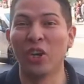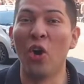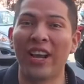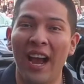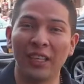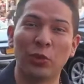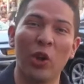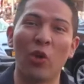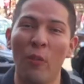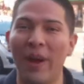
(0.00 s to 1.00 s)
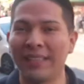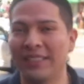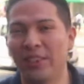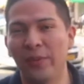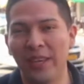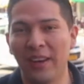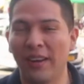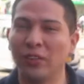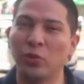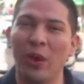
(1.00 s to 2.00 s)
it going guys? Welcome back to a new video,
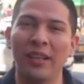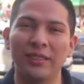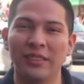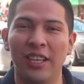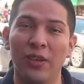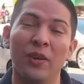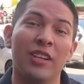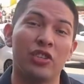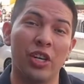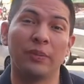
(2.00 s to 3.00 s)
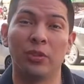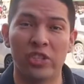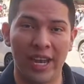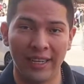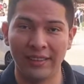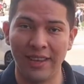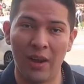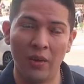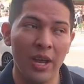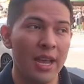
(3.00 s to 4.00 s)
and I just wanted to take you on a trip to
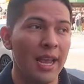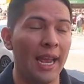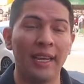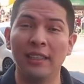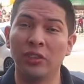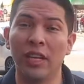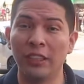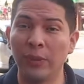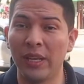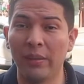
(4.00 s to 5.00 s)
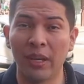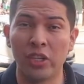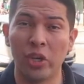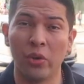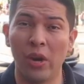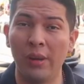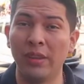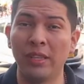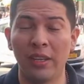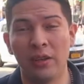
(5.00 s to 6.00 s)
Chinatown. And in today's video I'm going to show you
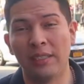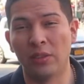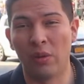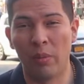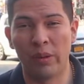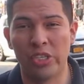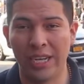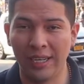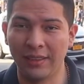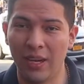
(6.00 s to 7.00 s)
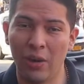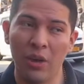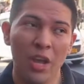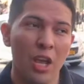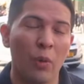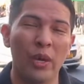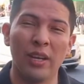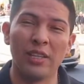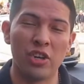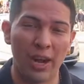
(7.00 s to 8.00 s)
everything that you need to know about Chinatown. We're
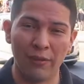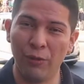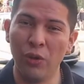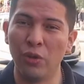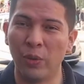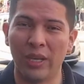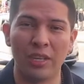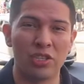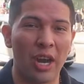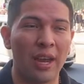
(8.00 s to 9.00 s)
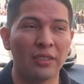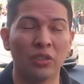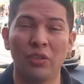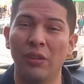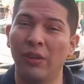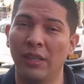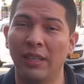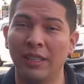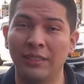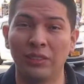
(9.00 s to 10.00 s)
going to try food, we're going to try some different
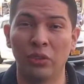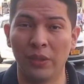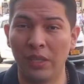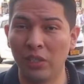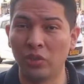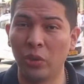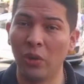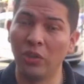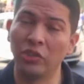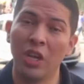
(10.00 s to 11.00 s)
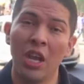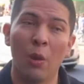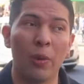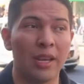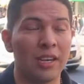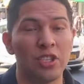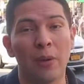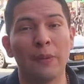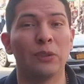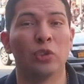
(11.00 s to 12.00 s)
things in souvenir stores, we're going to
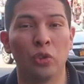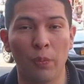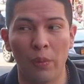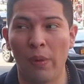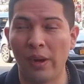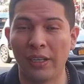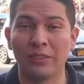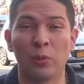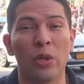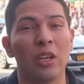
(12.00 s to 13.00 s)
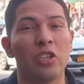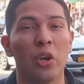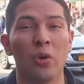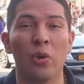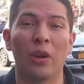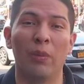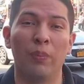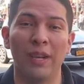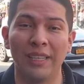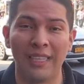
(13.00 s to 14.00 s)
jump into supermarkets, and we're going to show you a
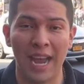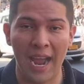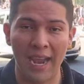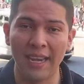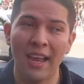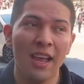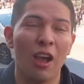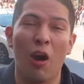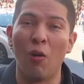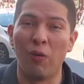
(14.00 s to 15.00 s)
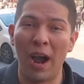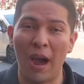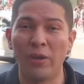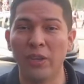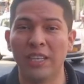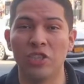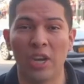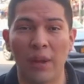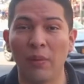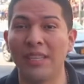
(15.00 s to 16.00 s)
complete guide of how you can
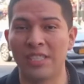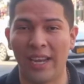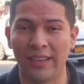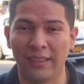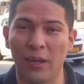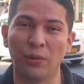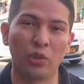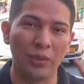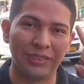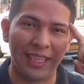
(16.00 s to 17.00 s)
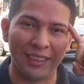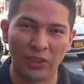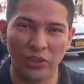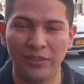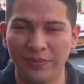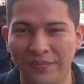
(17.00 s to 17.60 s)
travel in Chinatown. So stay tuned.